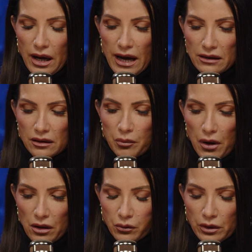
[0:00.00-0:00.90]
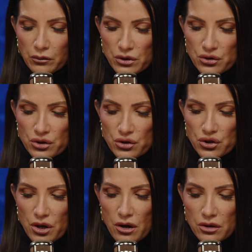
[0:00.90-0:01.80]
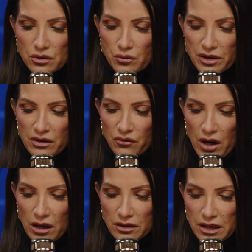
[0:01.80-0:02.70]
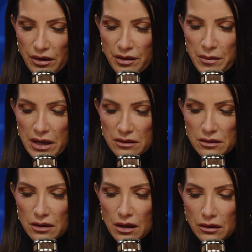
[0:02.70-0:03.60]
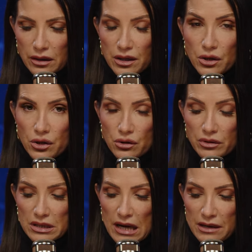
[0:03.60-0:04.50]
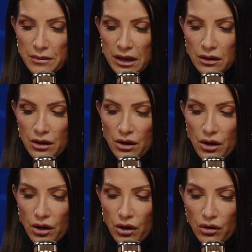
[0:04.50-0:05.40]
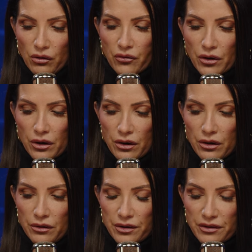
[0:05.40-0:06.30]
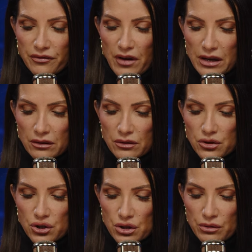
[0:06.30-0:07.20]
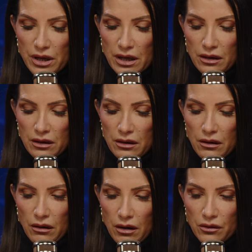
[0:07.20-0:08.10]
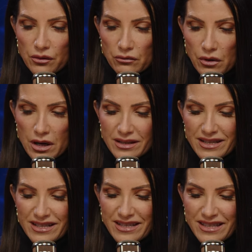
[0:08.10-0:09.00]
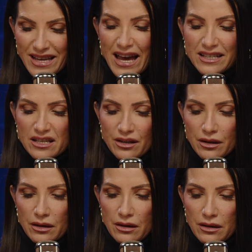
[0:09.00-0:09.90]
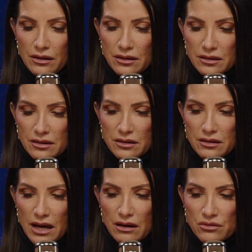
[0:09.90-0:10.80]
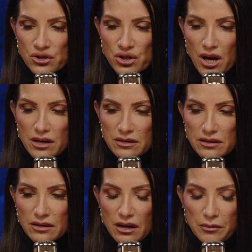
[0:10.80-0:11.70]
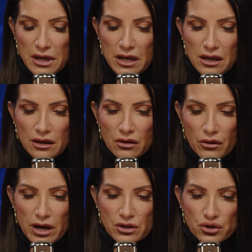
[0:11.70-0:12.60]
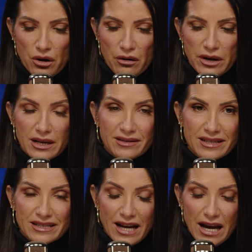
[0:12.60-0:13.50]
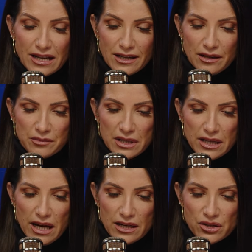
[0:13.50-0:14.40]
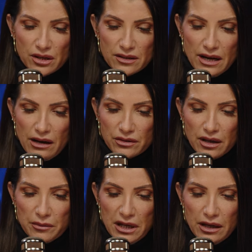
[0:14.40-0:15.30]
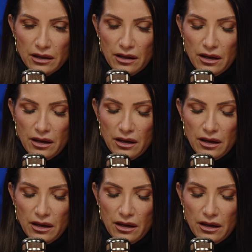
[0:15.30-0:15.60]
Alec Baldwin was just charged with involuntary manslaughter in a new indictment over the fatal shooting on the Rust set. This is now just coming in. A grand jury has indicted him today. Just now, it's coming in.